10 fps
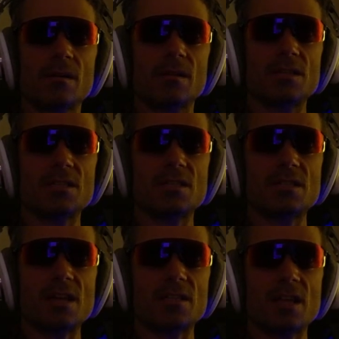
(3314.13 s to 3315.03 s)
this is a
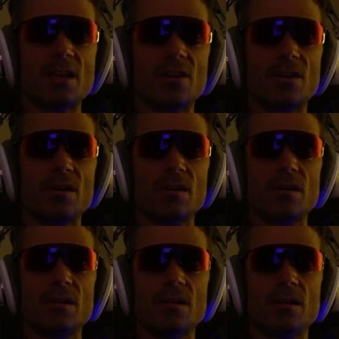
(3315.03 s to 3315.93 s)
text editor,
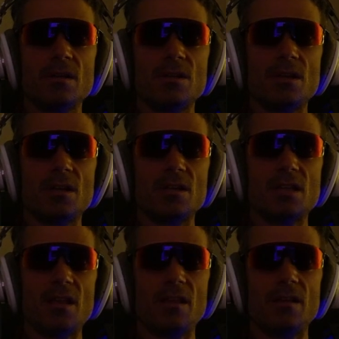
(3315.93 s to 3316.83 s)
you can
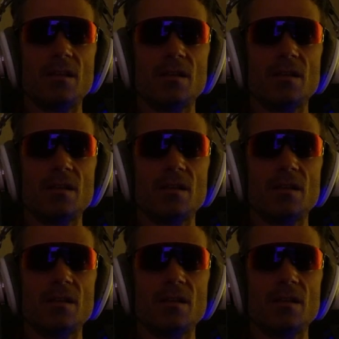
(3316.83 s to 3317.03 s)
tell it